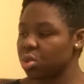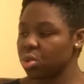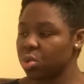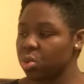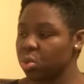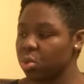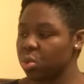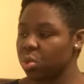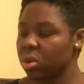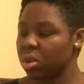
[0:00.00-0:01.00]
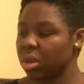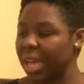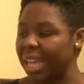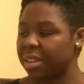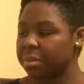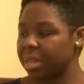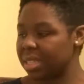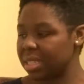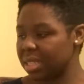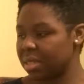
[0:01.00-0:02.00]
too
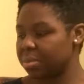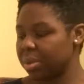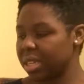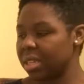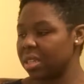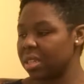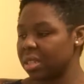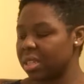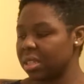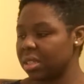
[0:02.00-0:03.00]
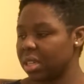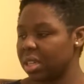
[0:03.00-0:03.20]
animated, but it